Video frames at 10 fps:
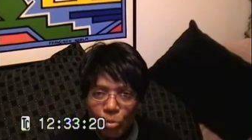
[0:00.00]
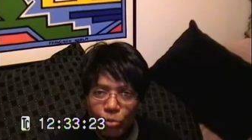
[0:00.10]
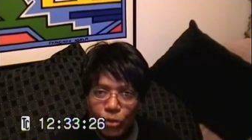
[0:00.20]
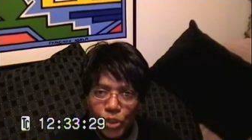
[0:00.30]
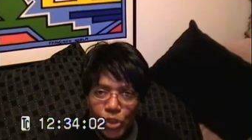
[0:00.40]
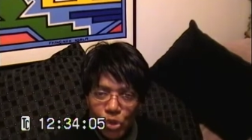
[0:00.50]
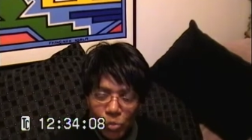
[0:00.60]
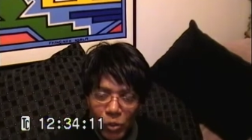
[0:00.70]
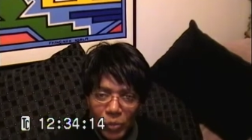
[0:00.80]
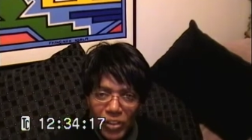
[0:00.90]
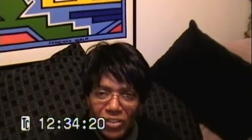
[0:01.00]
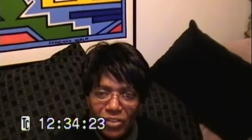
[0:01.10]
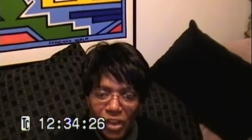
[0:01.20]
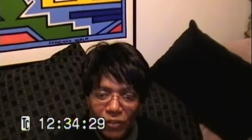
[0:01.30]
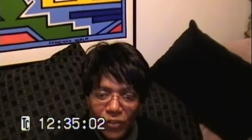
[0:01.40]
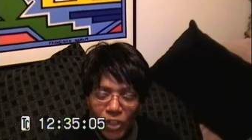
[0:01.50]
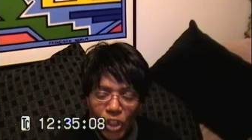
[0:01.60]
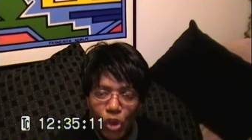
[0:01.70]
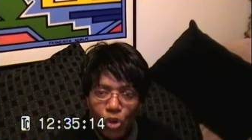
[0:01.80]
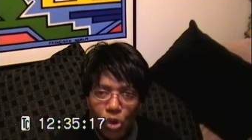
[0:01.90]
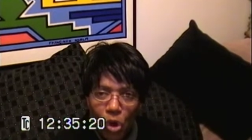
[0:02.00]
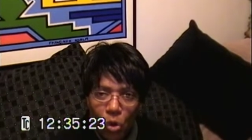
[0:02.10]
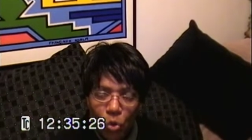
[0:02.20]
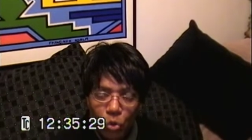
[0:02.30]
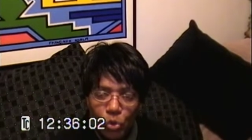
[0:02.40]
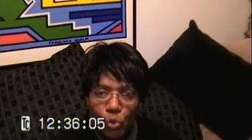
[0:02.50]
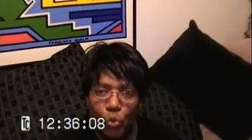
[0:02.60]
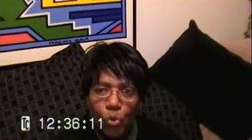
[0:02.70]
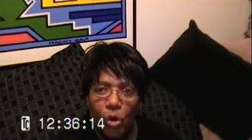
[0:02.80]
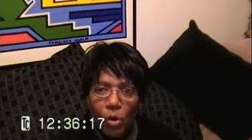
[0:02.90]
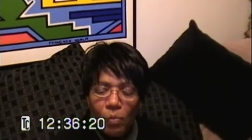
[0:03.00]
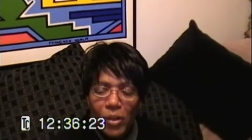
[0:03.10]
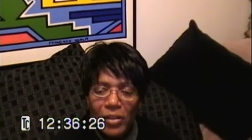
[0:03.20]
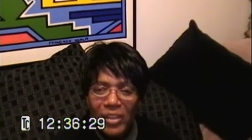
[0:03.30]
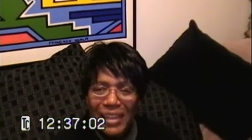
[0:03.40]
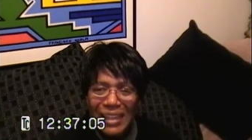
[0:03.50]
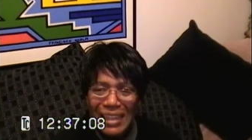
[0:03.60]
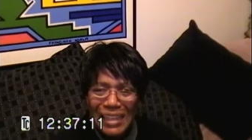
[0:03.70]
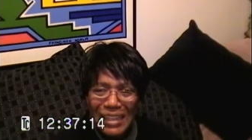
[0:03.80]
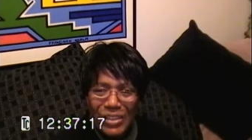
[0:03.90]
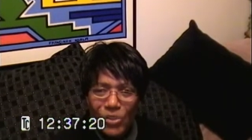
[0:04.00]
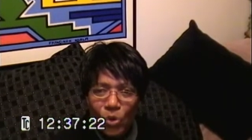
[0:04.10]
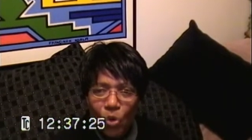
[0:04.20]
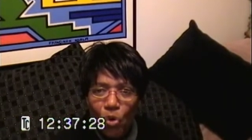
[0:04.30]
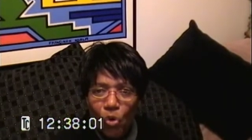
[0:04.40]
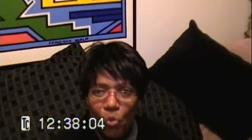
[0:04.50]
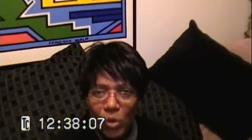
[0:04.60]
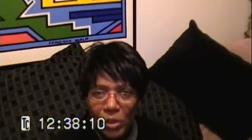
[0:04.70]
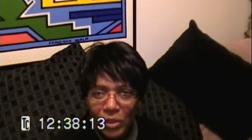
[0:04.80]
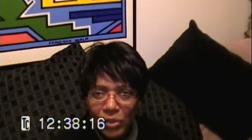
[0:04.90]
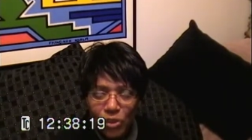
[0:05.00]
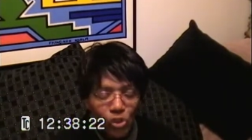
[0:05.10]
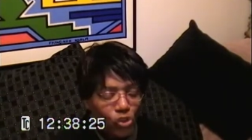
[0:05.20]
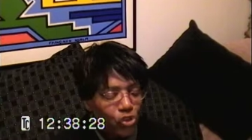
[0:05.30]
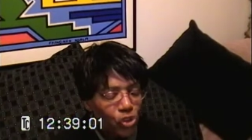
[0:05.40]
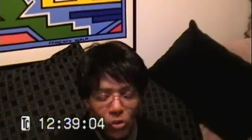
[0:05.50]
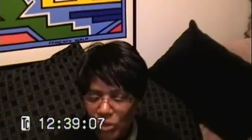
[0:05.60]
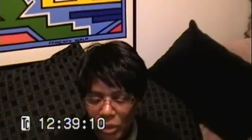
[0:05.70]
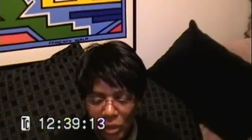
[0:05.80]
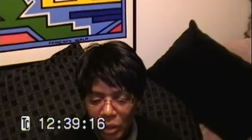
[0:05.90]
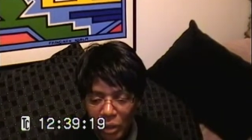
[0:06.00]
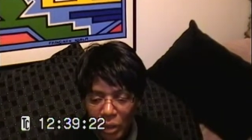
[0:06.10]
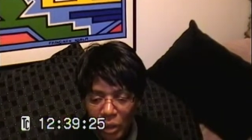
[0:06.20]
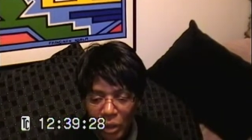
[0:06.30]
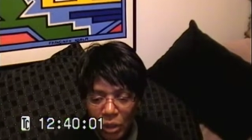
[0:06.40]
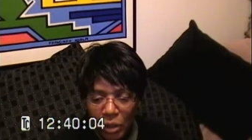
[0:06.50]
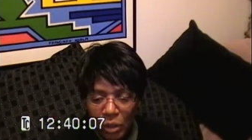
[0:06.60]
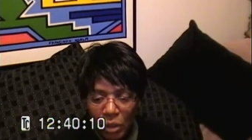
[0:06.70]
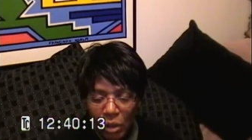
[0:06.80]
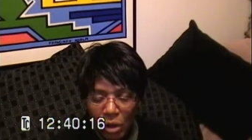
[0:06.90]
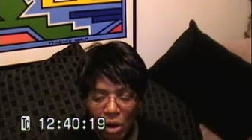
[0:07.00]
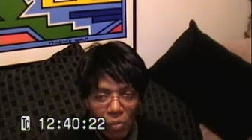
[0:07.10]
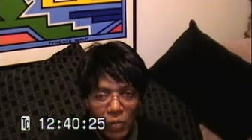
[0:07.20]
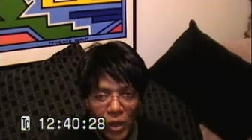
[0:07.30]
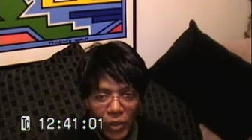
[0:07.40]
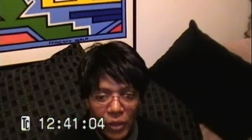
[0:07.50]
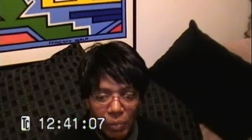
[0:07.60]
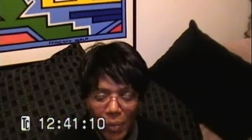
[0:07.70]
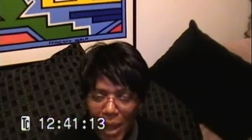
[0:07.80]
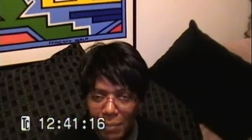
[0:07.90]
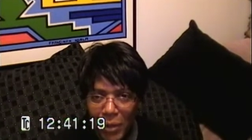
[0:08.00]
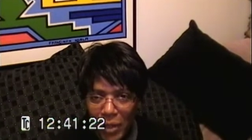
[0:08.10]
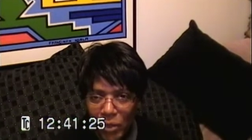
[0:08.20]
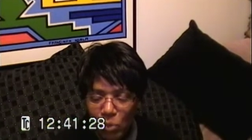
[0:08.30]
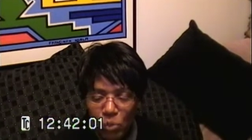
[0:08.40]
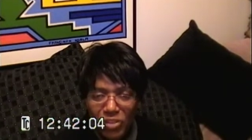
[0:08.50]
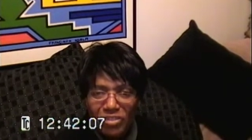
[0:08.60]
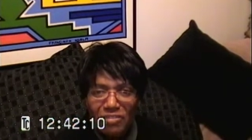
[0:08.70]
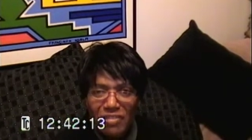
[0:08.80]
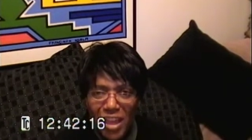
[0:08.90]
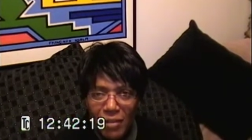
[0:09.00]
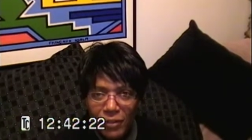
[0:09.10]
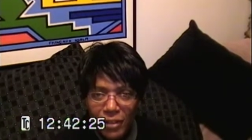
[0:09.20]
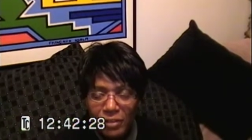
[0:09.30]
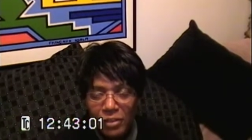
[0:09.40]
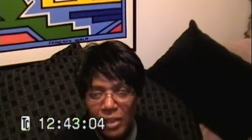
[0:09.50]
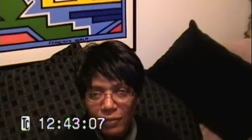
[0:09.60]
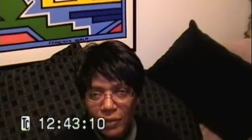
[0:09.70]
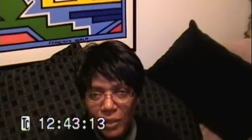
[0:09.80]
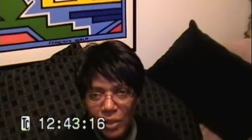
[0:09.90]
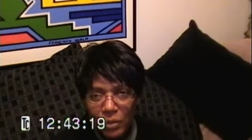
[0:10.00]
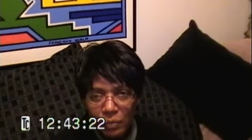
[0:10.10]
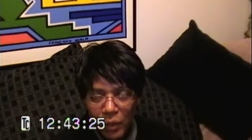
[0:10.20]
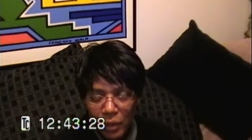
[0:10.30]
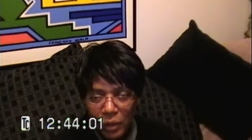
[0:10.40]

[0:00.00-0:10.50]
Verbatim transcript: Presumably, Stephanie knows who her mother is or was. Certainly, her mother, my mother, was never Stephanie's mother.